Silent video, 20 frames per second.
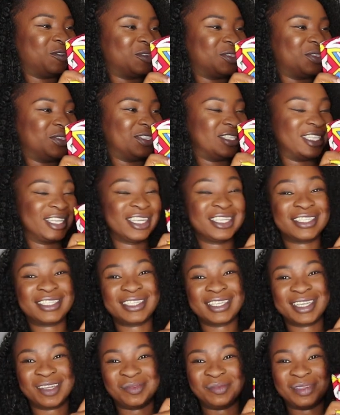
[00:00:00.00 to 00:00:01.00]
was using a
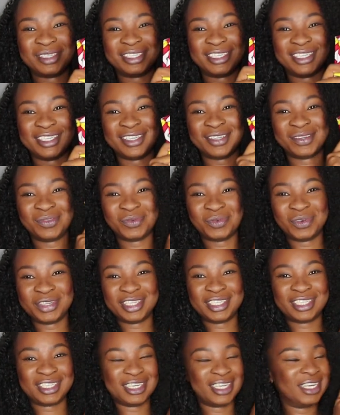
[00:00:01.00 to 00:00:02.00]
Singer machine
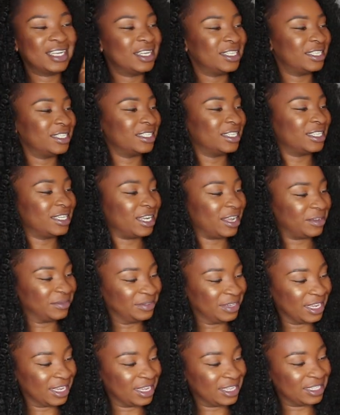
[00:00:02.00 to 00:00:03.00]
which didn't
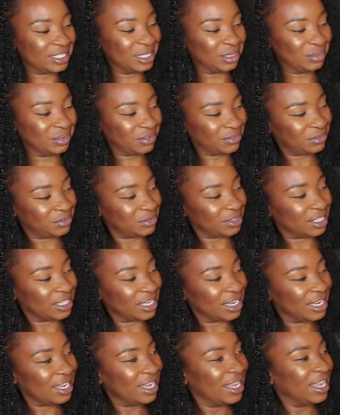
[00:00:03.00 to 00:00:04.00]
have like a zipper
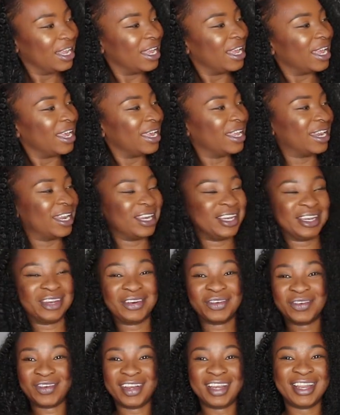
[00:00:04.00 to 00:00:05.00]
footer, and I
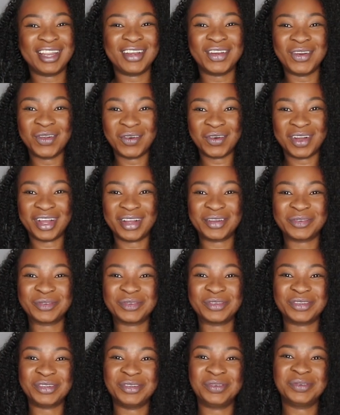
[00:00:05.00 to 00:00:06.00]
didn't really know how
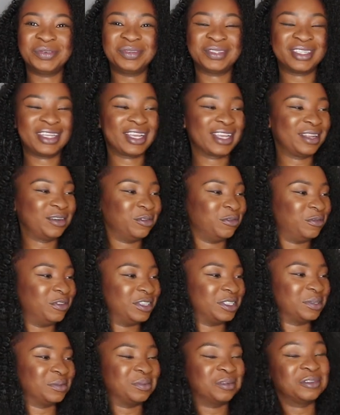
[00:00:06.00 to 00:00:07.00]
to use like an
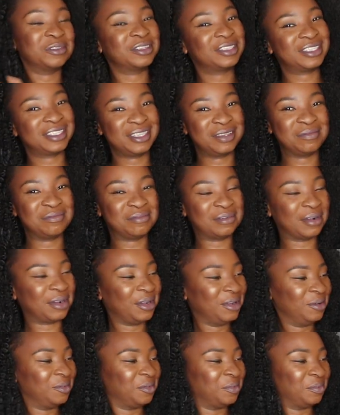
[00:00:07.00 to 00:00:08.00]
invisible
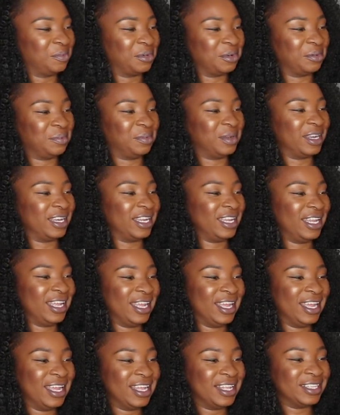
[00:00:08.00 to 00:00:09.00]
zipper properly.
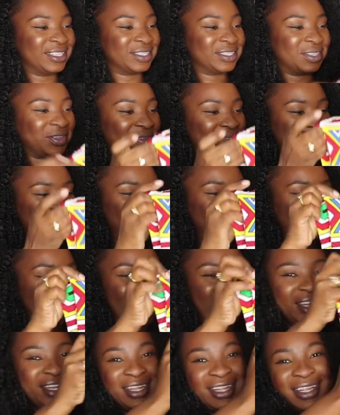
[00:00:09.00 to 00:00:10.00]
So
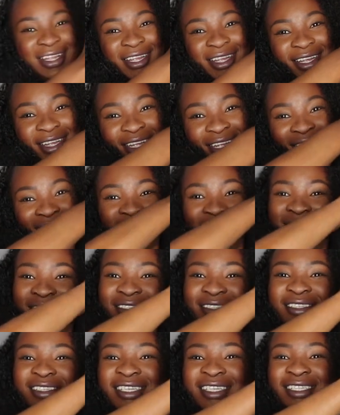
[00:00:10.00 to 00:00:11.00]

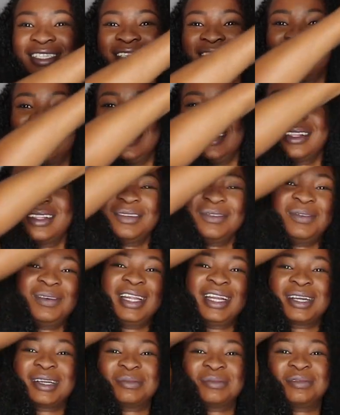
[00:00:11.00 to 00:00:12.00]
it's still
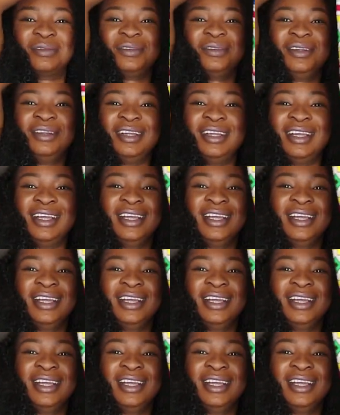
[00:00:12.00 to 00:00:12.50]
wearable.